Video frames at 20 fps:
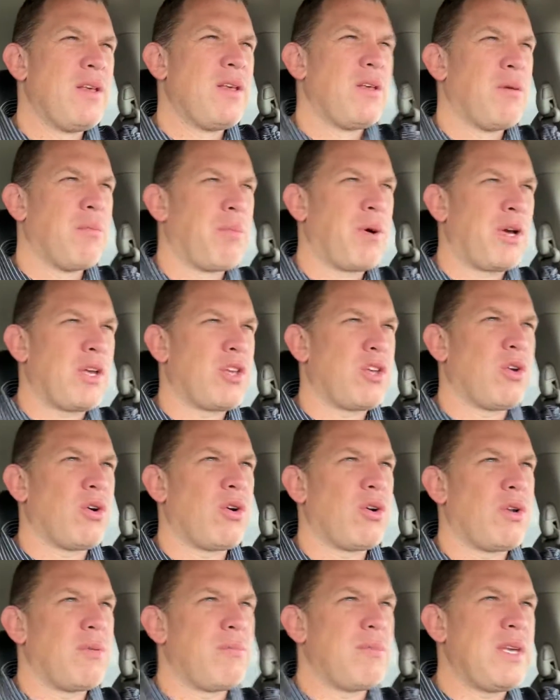but your
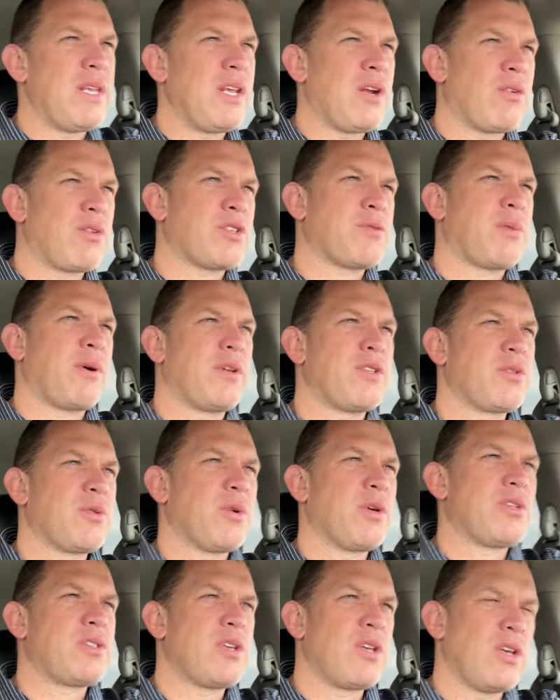immediate response
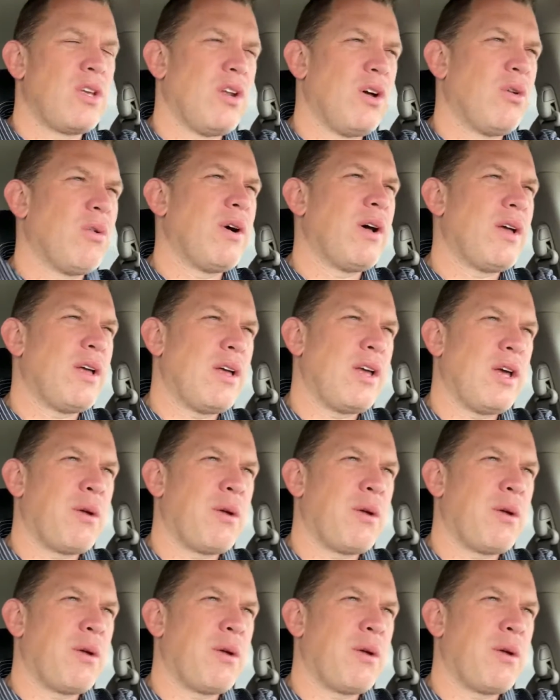was, you know what, it